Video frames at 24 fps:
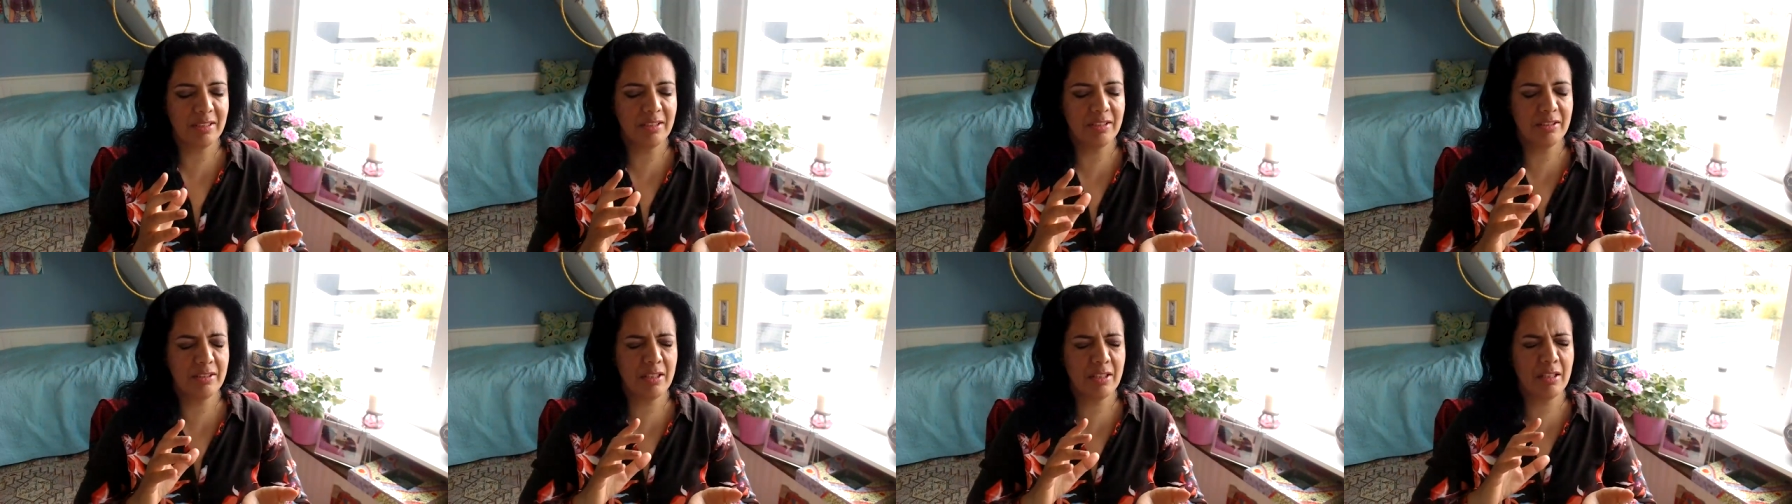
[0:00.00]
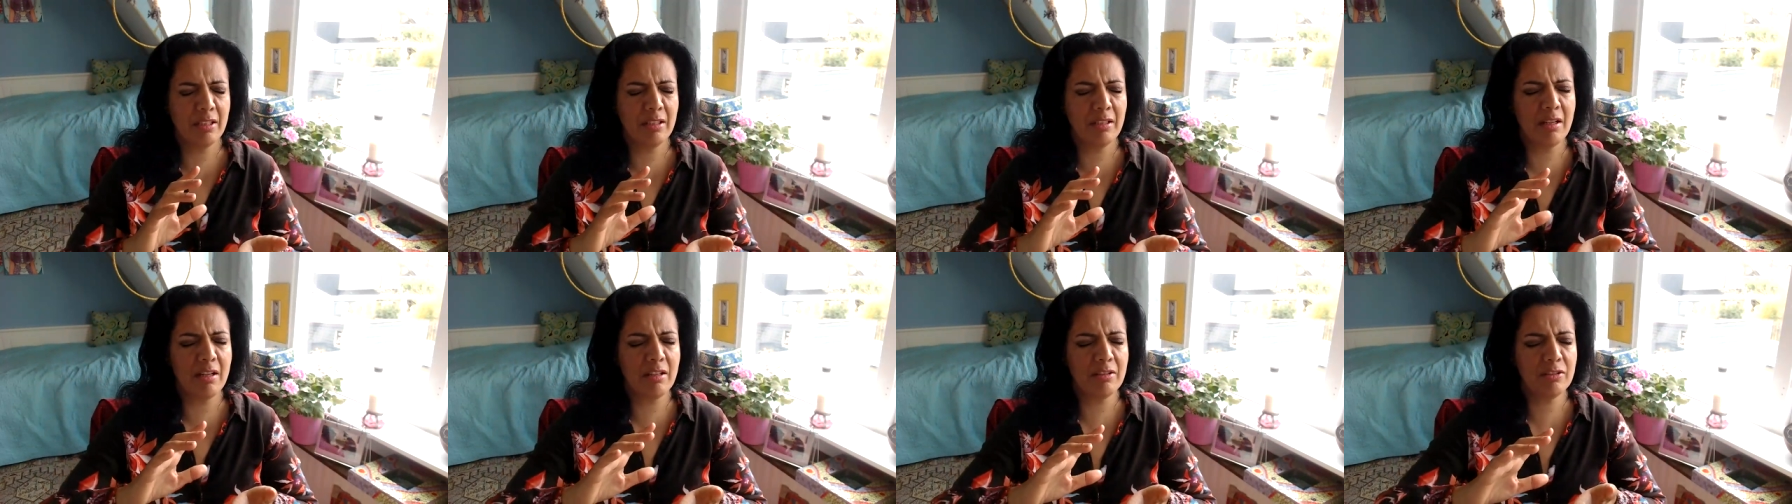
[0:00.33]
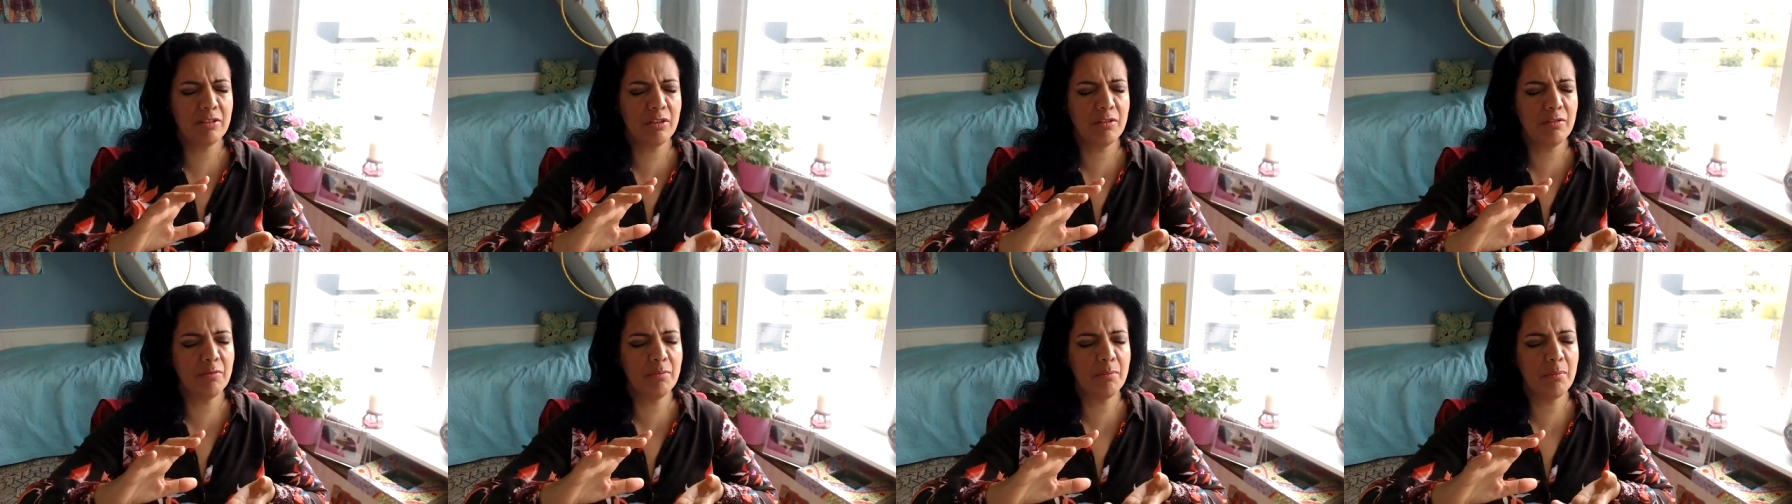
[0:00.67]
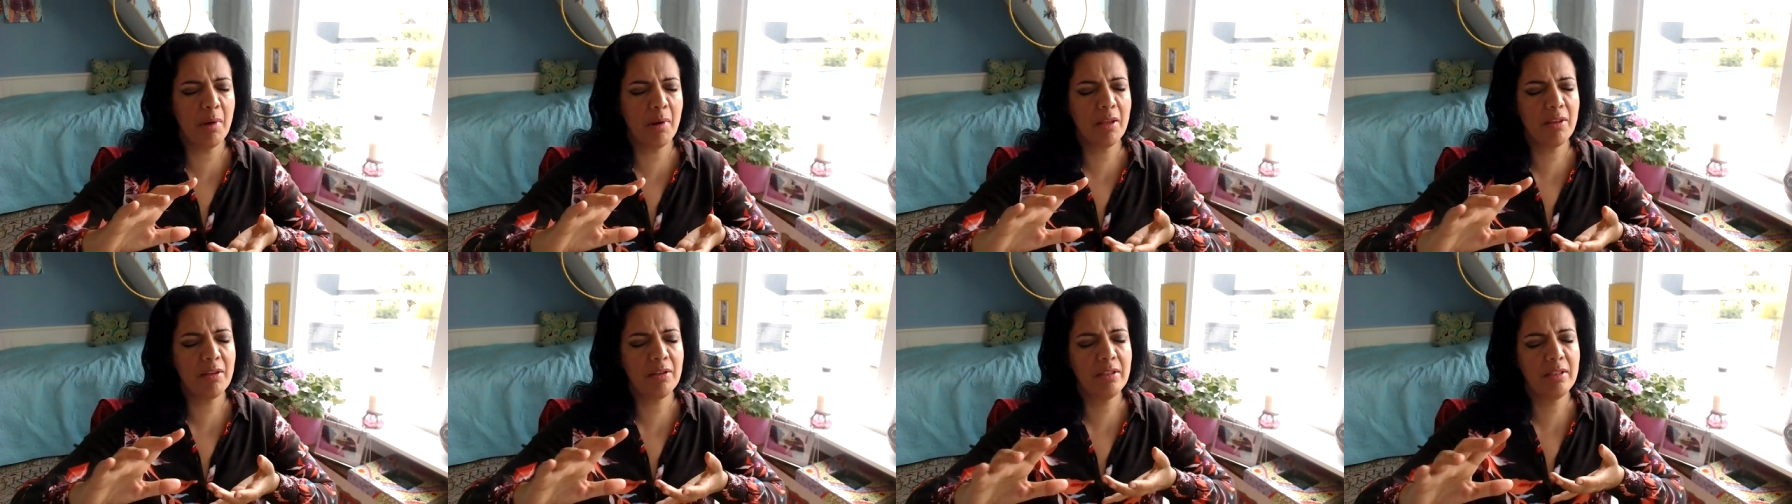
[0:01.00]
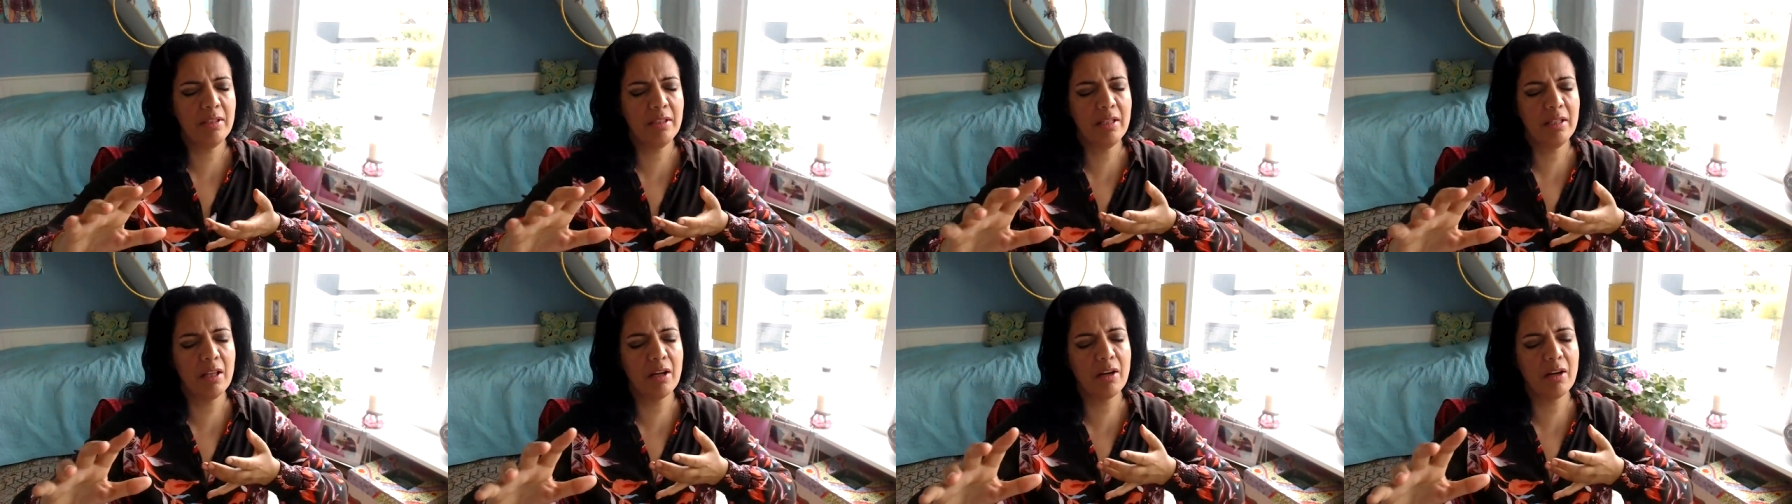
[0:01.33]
there's lots of motherly